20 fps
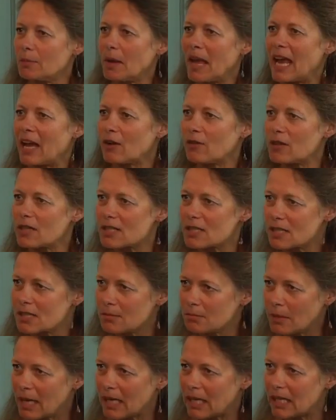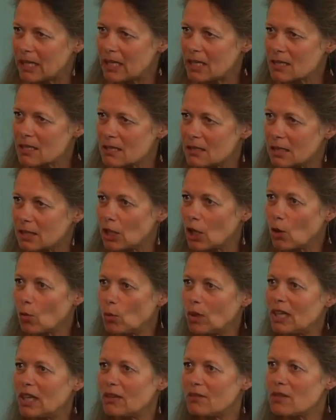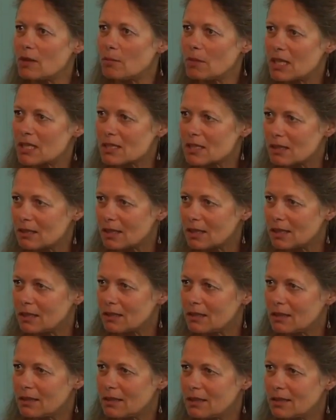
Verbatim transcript: The pancreas isn't making insulin. We give them insulin.